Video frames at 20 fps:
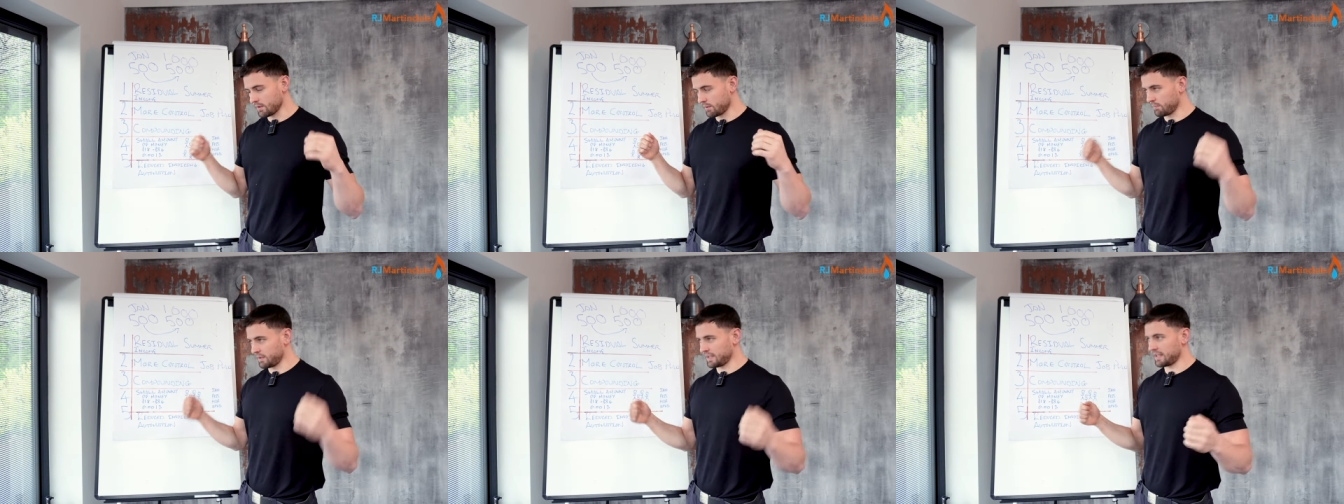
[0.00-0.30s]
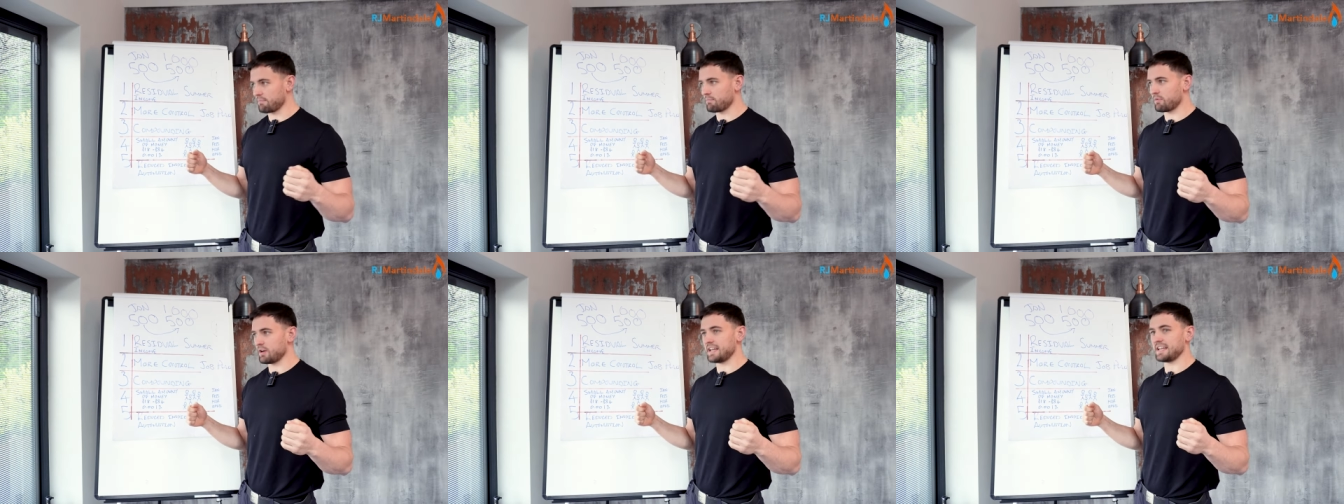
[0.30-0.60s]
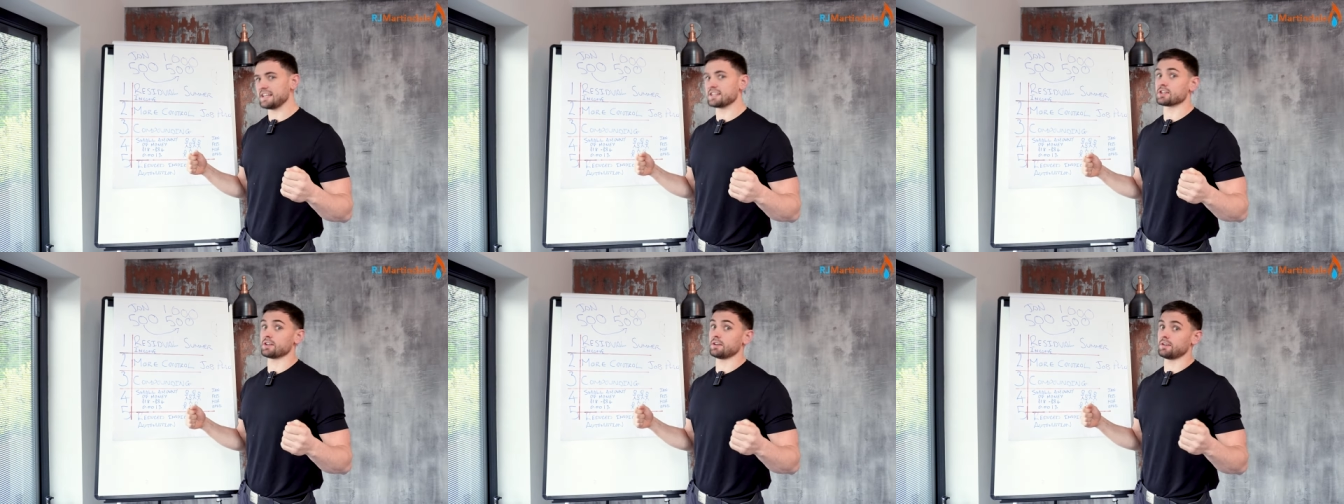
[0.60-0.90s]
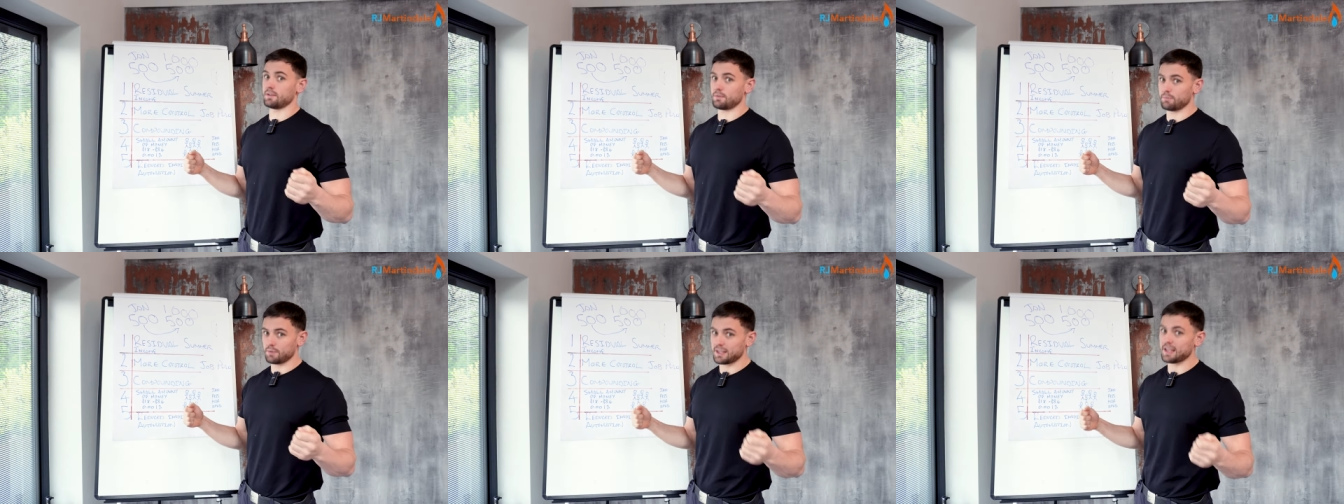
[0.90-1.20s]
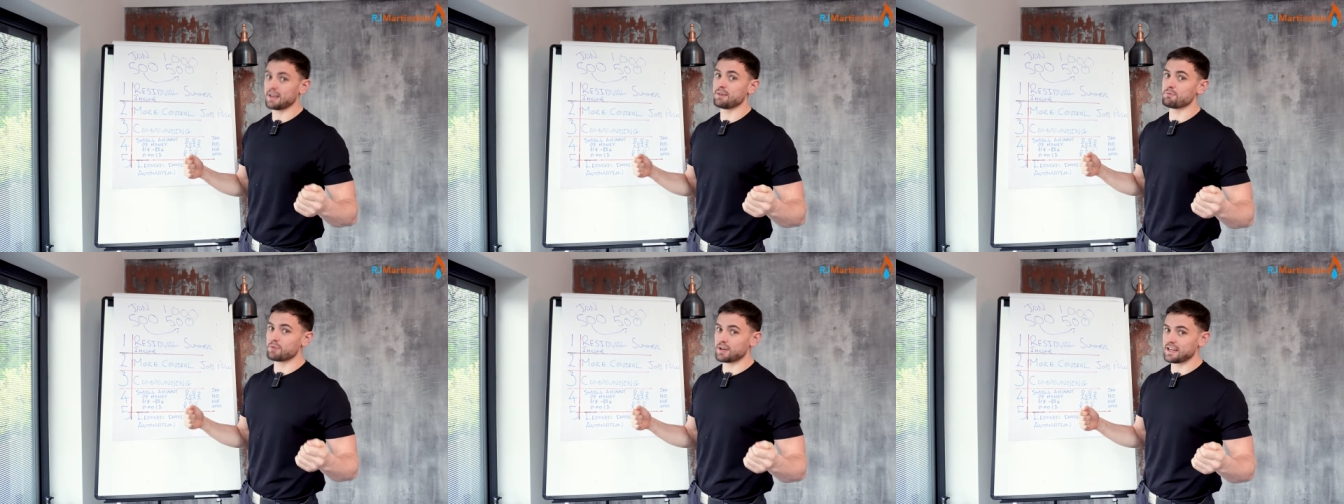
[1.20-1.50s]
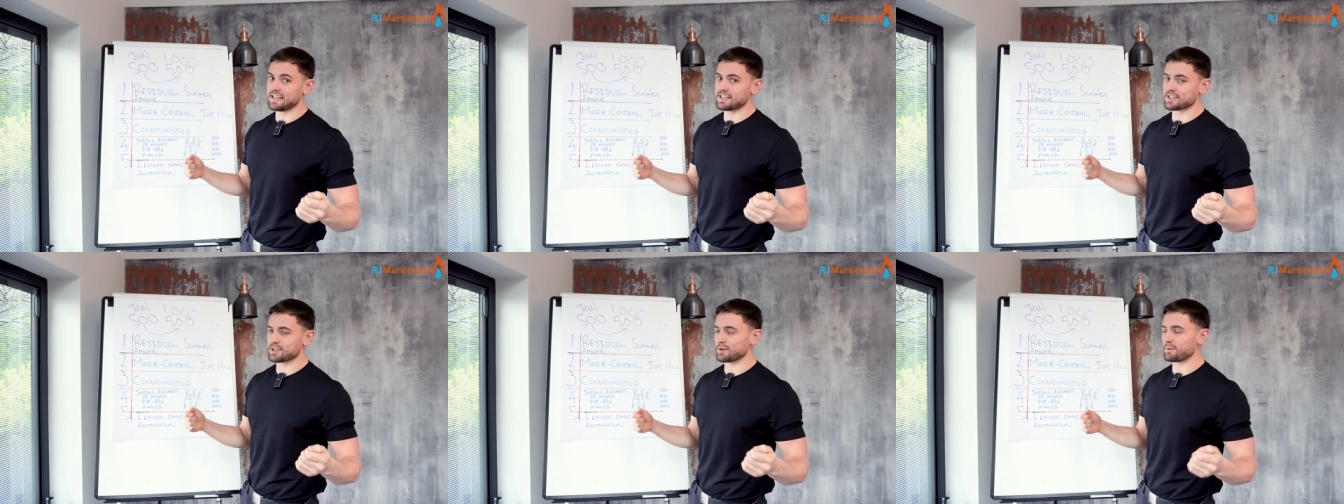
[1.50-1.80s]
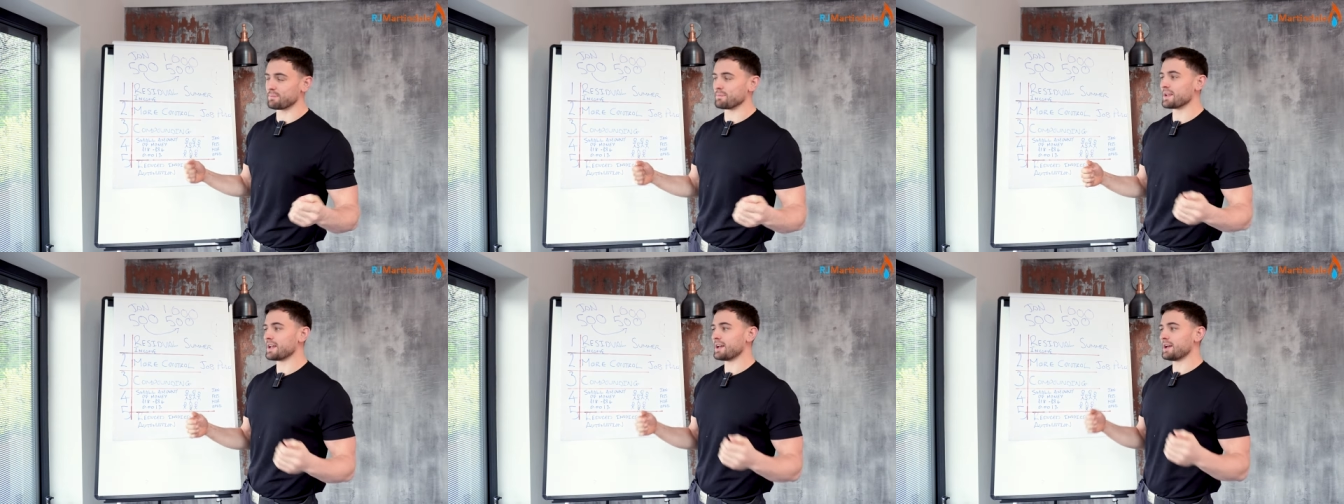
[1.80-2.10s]
within reason, within
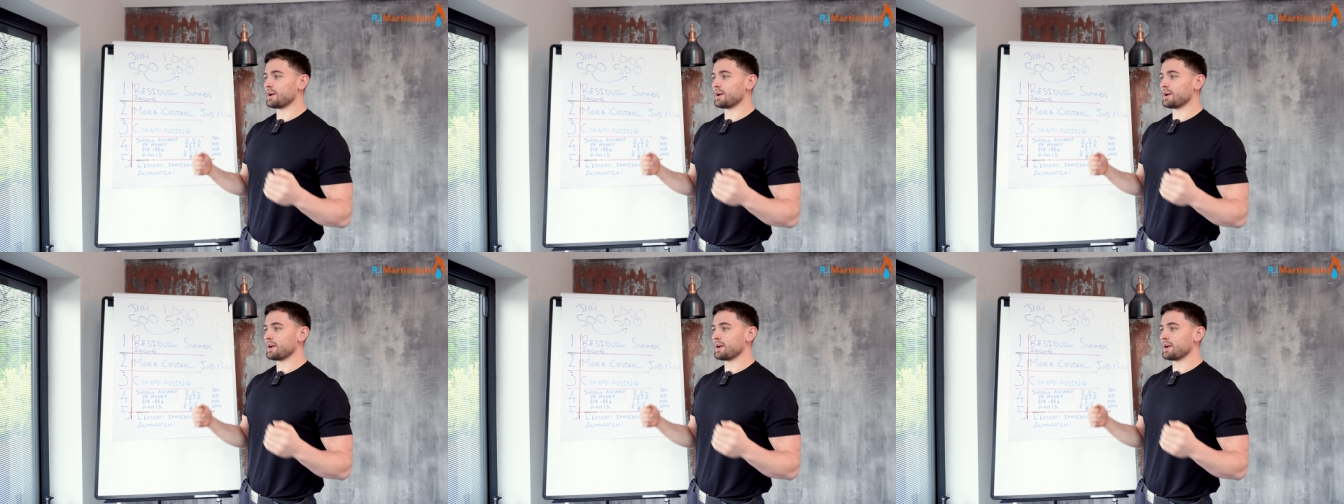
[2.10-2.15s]
reason.